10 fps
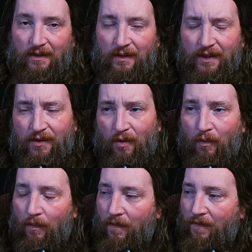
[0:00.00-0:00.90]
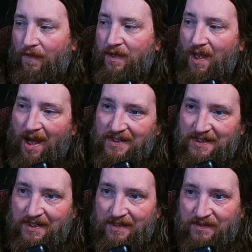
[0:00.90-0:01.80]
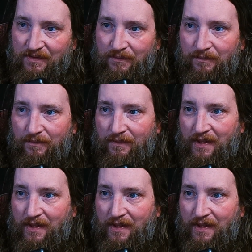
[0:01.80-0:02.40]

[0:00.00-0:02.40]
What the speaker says: the Nazism